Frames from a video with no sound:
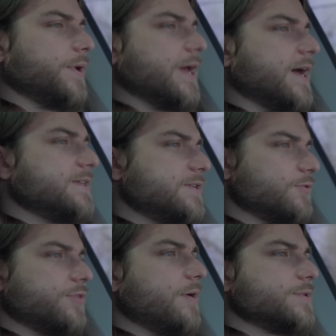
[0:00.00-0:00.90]
yeah, your
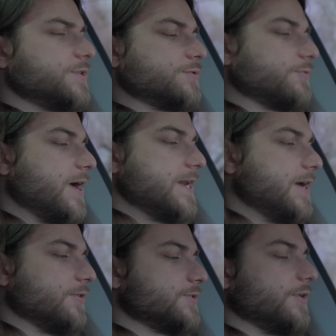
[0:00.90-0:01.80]
thumb is just right
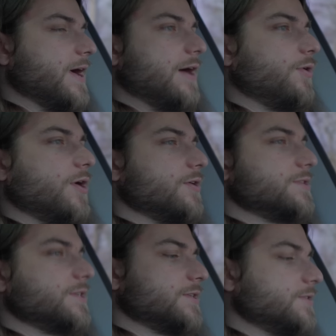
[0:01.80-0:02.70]
here, so how hard is
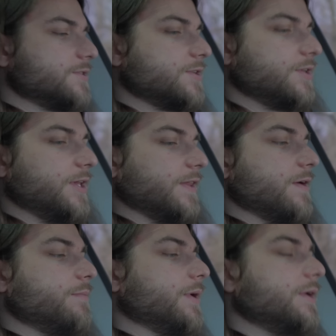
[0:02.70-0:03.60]
it to just click
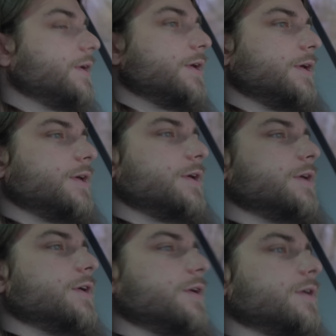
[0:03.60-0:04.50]
them? But
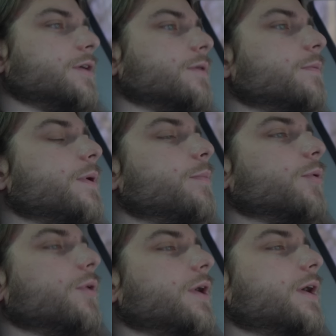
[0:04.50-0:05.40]

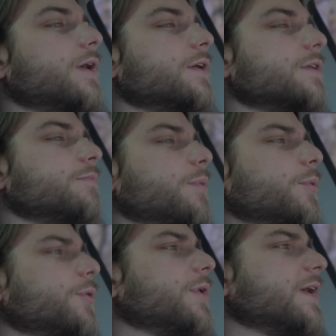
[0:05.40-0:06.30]
people
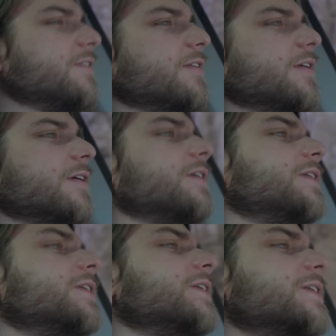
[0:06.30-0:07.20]
don't like to
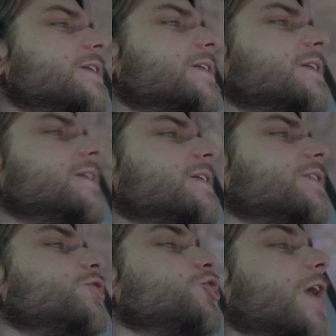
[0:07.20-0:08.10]

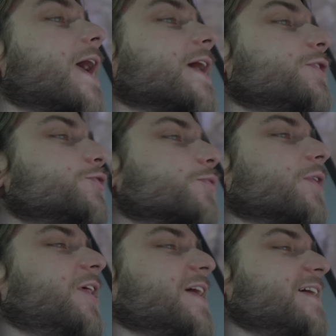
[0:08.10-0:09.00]
change,
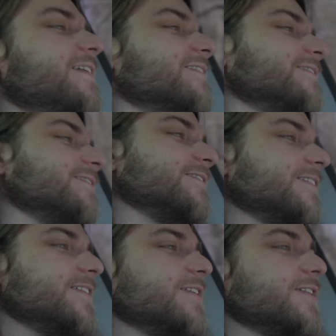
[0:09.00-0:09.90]
really.
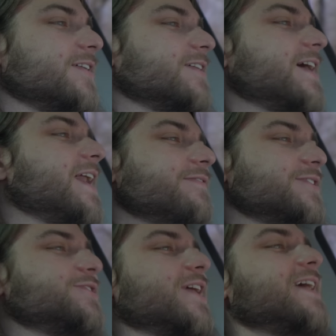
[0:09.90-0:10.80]
It's not even
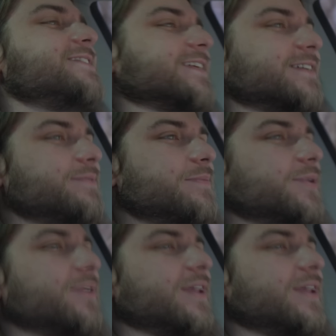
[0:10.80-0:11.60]
changing, and people don't